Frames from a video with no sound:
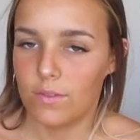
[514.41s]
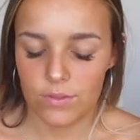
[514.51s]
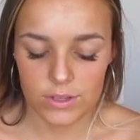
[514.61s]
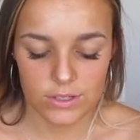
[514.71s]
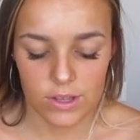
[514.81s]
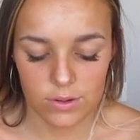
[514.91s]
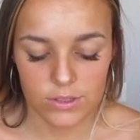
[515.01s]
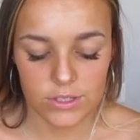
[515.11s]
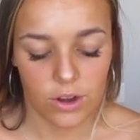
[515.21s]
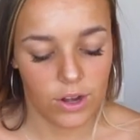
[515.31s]
This
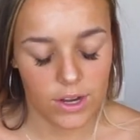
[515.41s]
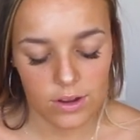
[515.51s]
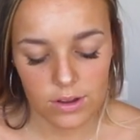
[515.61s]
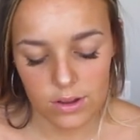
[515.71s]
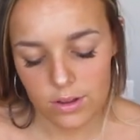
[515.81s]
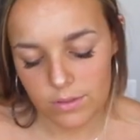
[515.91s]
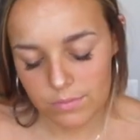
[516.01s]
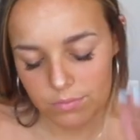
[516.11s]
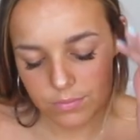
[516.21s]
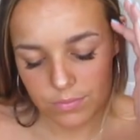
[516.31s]
loads, sorry.
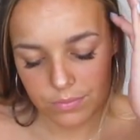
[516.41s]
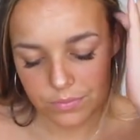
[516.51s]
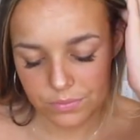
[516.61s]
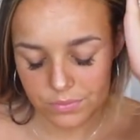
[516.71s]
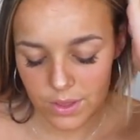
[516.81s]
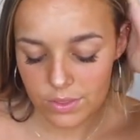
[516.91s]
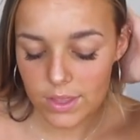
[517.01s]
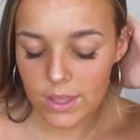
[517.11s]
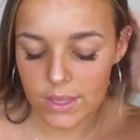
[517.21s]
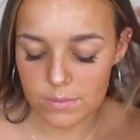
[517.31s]

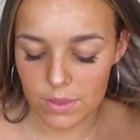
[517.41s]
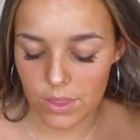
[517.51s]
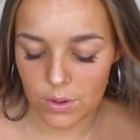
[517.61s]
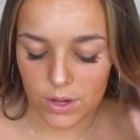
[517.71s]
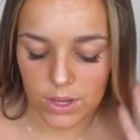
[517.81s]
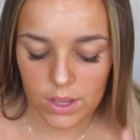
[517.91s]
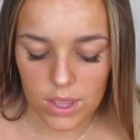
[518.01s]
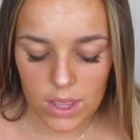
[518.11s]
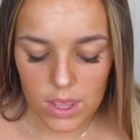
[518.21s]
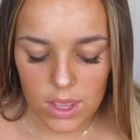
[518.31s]
Nothing has been loading.
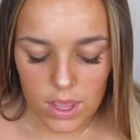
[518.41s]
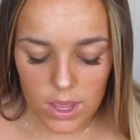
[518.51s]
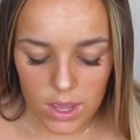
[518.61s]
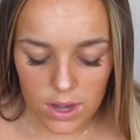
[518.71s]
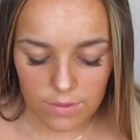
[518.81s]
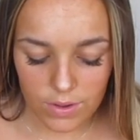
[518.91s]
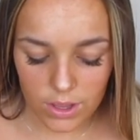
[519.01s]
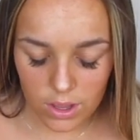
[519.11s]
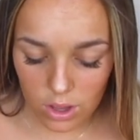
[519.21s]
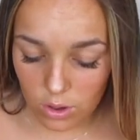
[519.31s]
And if
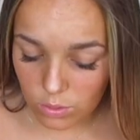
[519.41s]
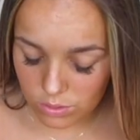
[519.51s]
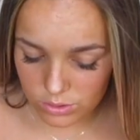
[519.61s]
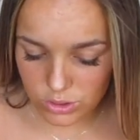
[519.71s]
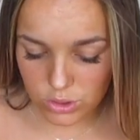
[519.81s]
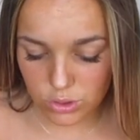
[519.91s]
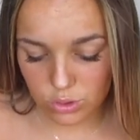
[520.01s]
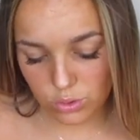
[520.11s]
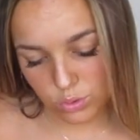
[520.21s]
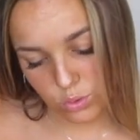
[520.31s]
I go
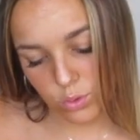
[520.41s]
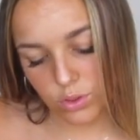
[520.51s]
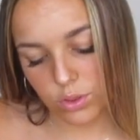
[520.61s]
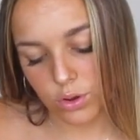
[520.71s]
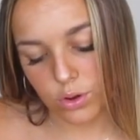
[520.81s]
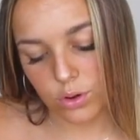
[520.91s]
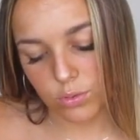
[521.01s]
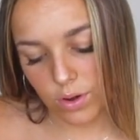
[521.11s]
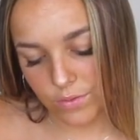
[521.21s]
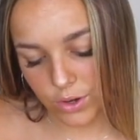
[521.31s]
to the
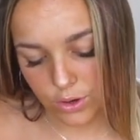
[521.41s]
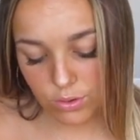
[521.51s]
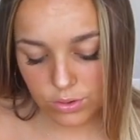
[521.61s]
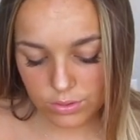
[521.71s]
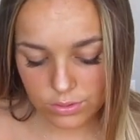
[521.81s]
revenue,